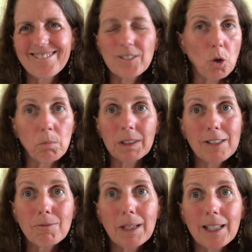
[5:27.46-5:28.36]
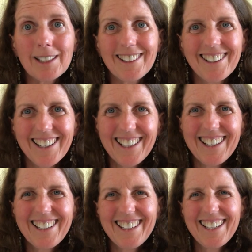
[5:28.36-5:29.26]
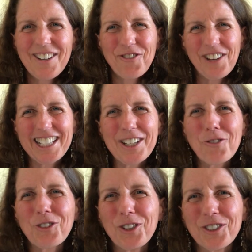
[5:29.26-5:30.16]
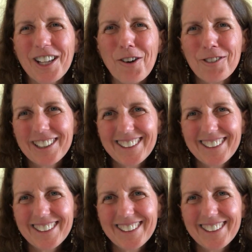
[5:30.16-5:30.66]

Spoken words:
Don't believe me. Find out for yourself.